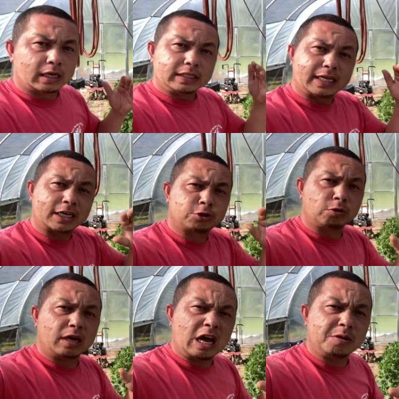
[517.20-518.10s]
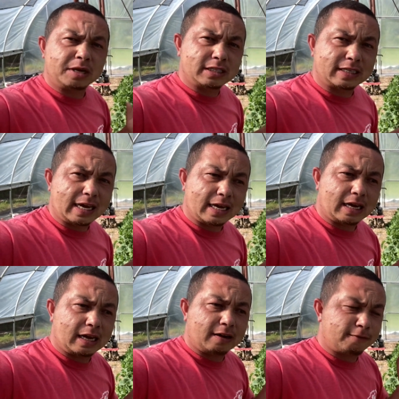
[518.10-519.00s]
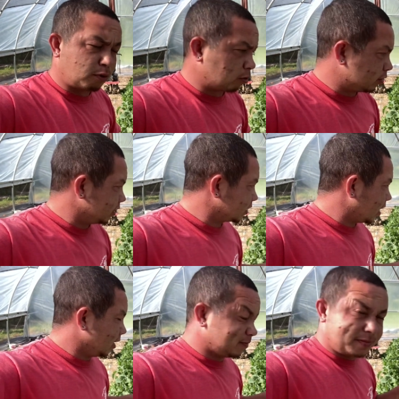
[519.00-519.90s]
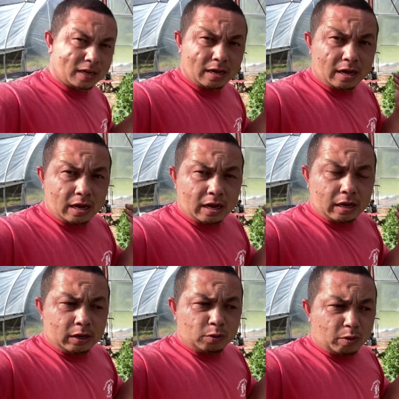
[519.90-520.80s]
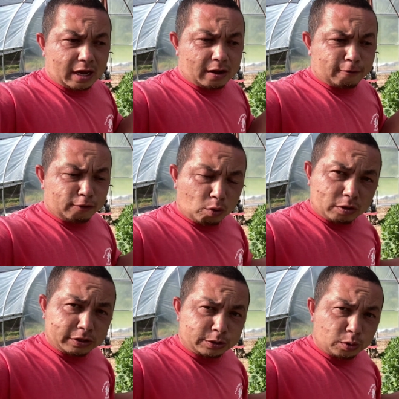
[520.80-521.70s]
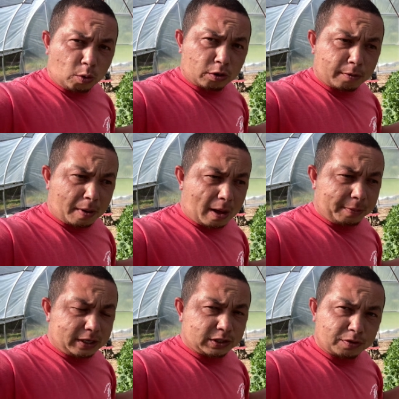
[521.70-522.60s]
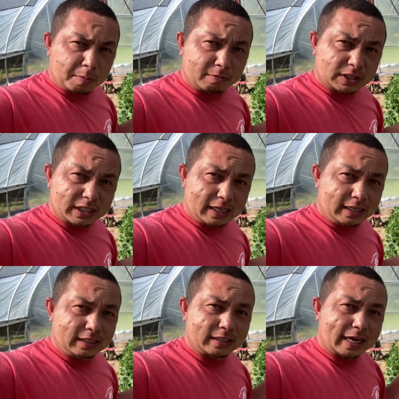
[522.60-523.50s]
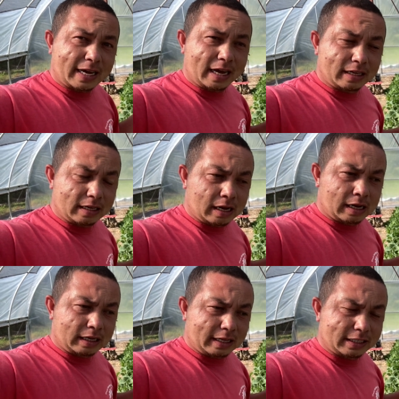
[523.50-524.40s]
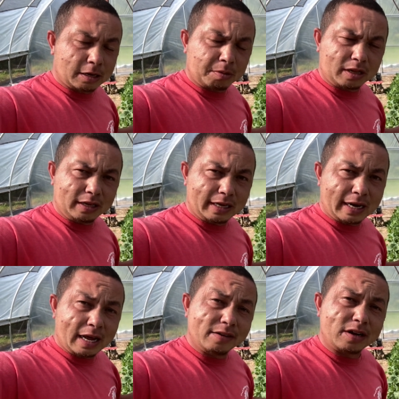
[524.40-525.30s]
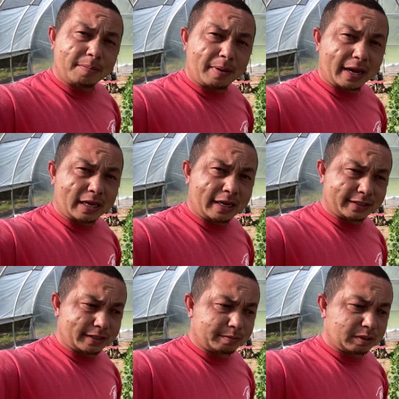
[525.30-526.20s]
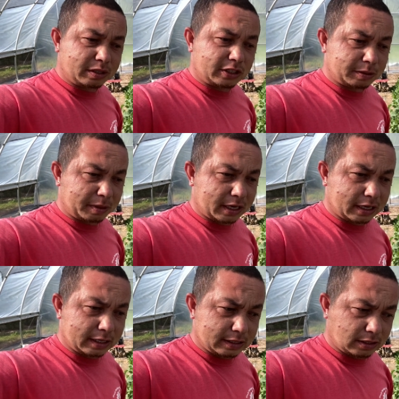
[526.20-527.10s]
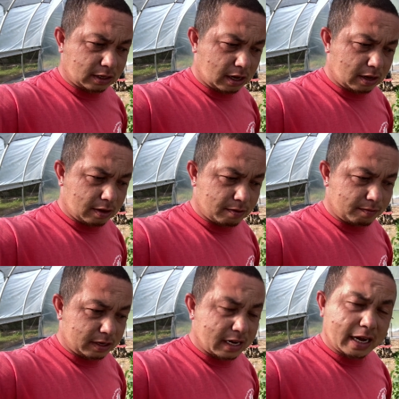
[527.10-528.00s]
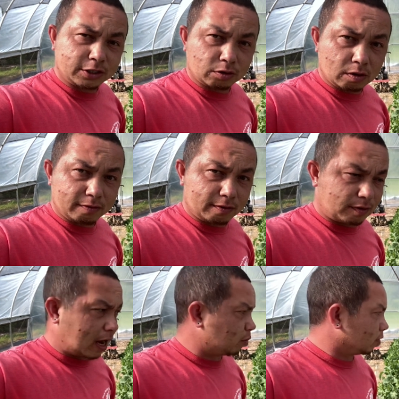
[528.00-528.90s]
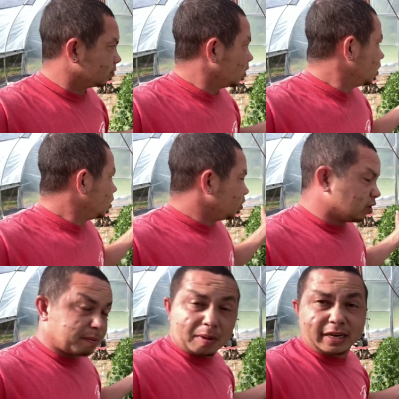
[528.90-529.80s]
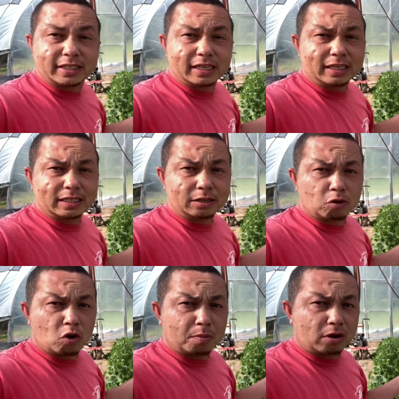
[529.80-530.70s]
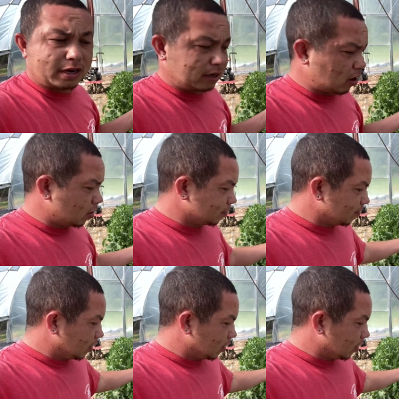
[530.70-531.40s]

textural elements in floral design. When florists order poppies from overseas, they typically get held up at customs just because of the nature of the flower. You can buy seeds and grow them all day long,